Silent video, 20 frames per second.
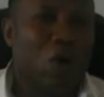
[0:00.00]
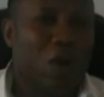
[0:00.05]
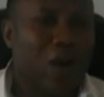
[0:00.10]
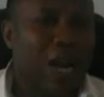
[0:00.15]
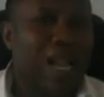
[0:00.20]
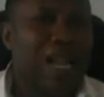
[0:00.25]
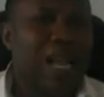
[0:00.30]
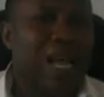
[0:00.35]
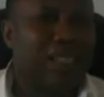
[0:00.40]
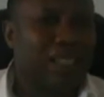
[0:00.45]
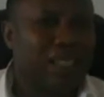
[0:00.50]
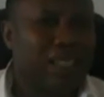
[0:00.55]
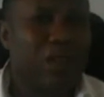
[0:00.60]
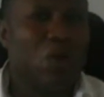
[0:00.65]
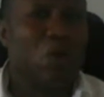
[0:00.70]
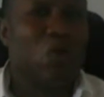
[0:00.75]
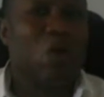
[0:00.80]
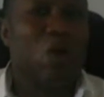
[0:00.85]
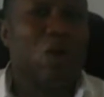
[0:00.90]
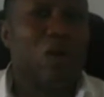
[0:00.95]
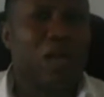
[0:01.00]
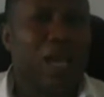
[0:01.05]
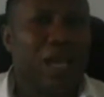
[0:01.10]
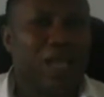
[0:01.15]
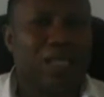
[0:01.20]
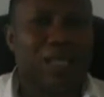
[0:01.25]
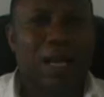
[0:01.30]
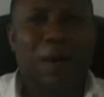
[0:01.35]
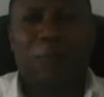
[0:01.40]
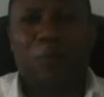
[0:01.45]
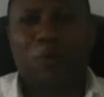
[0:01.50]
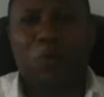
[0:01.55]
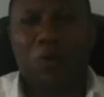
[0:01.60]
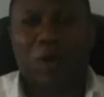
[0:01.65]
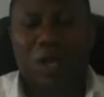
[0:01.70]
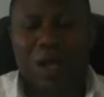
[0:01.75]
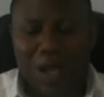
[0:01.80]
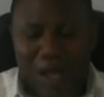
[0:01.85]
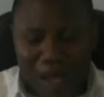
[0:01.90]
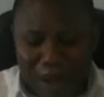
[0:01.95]
or rather see one
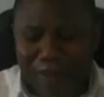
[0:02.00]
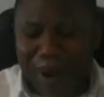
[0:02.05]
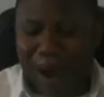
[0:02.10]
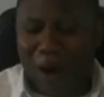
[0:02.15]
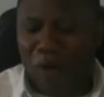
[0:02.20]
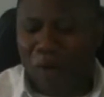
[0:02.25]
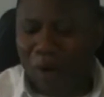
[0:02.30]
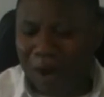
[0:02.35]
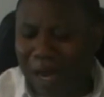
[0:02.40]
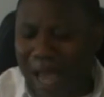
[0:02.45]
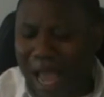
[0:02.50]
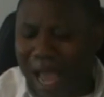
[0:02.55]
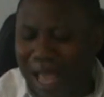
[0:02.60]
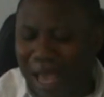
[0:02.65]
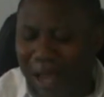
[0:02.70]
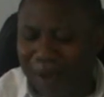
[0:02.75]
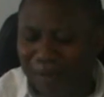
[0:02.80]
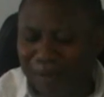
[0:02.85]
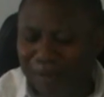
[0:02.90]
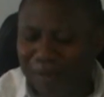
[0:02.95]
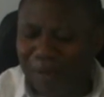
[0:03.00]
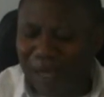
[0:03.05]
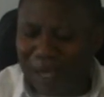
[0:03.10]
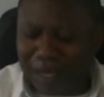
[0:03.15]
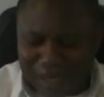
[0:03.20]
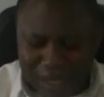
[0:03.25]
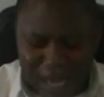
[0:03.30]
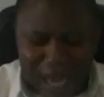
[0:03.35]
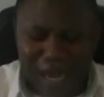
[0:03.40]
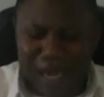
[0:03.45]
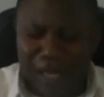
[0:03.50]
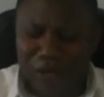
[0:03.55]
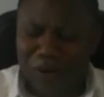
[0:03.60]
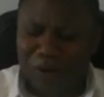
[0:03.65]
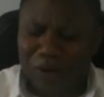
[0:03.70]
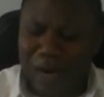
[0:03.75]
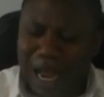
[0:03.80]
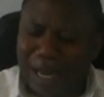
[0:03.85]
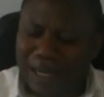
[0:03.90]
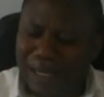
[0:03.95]
example about what I am telling
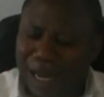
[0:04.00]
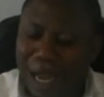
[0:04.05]
you right